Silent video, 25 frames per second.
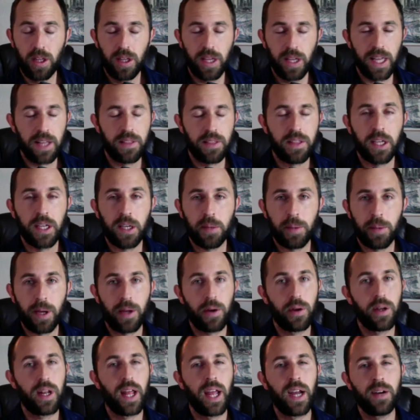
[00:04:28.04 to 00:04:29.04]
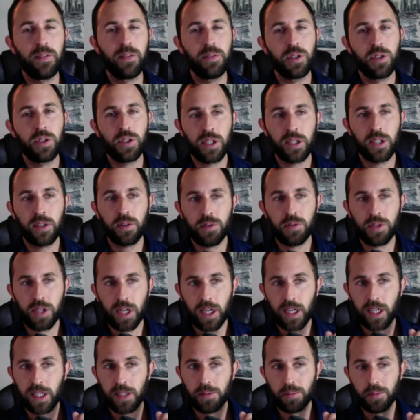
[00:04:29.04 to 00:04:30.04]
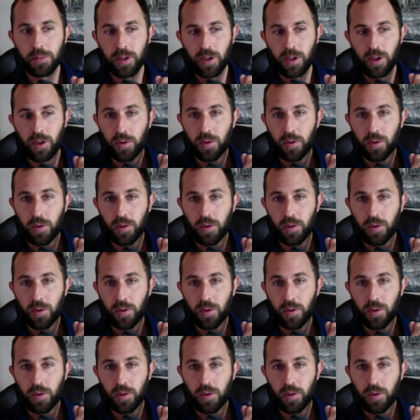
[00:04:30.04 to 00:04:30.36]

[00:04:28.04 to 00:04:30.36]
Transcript: And think about it every single time